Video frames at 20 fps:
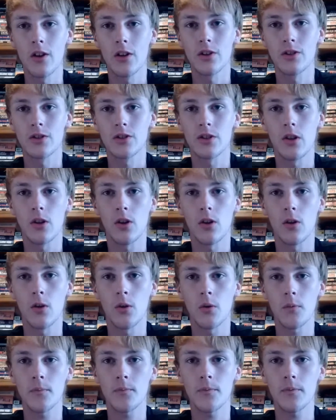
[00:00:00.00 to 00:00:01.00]

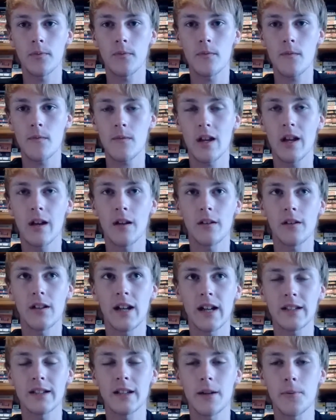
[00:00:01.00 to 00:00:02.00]
So,
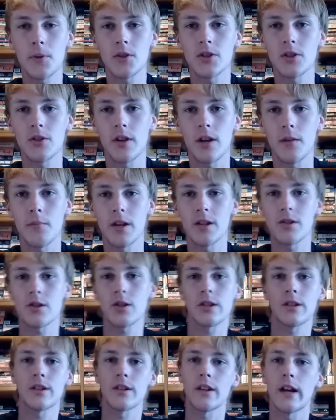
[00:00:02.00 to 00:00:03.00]
last episode I
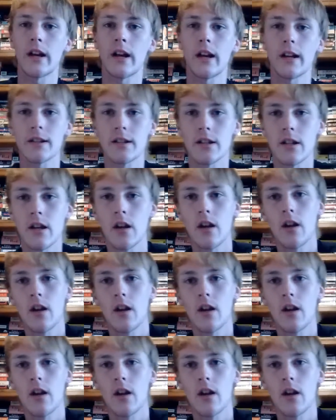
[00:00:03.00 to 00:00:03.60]
mentioned that